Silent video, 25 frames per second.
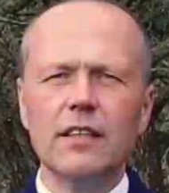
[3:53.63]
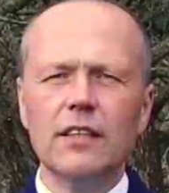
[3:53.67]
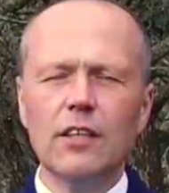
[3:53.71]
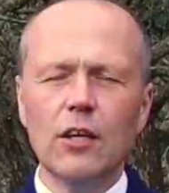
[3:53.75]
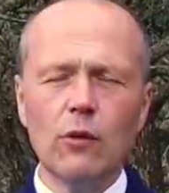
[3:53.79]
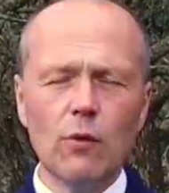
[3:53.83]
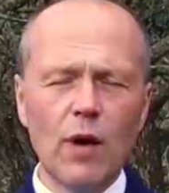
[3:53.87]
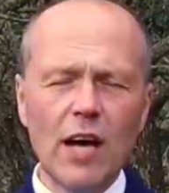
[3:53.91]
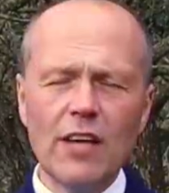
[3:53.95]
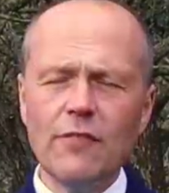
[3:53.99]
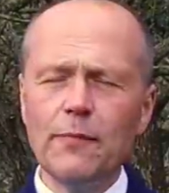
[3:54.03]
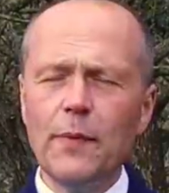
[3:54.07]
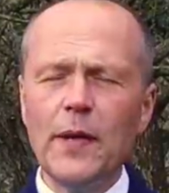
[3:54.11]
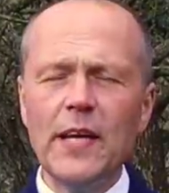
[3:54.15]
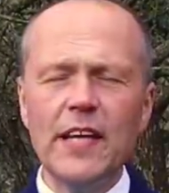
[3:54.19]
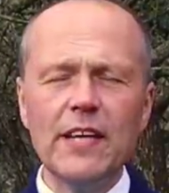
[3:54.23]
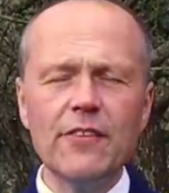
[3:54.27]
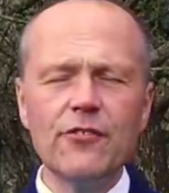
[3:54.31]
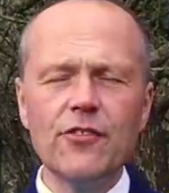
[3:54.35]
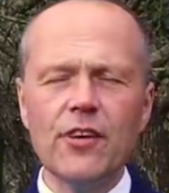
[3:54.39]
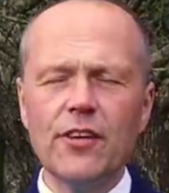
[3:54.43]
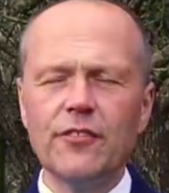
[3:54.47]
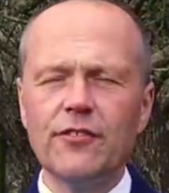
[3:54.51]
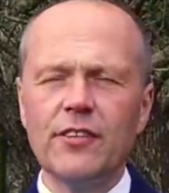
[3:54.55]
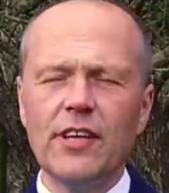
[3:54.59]
Now, I've been in
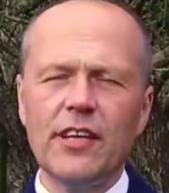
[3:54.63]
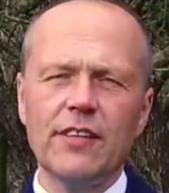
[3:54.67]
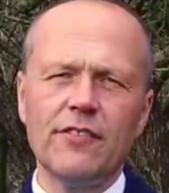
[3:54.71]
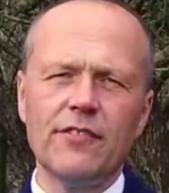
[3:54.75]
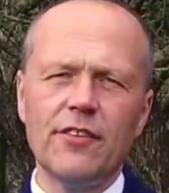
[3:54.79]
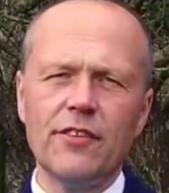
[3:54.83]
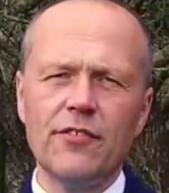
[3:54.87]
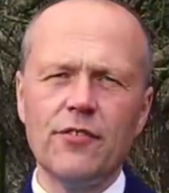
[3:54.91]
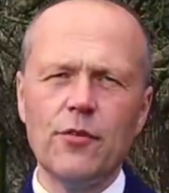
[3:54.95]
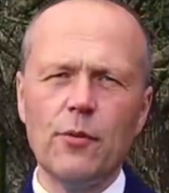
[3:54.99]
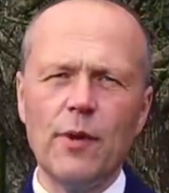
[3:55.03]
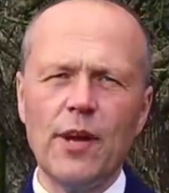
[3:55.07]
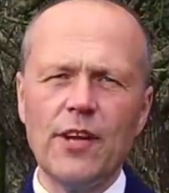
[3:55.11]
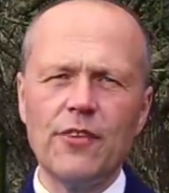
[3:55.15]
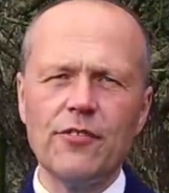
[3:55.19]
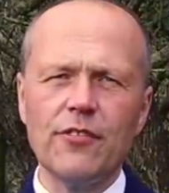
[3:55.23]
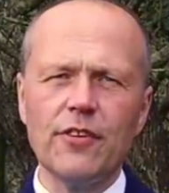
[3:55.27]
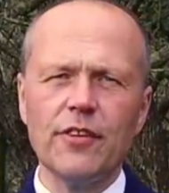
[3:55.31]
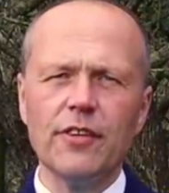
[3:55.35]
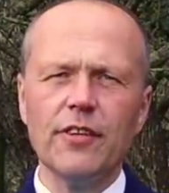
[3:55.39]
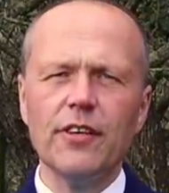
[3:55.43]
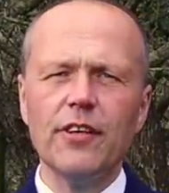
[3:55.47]
just that situation.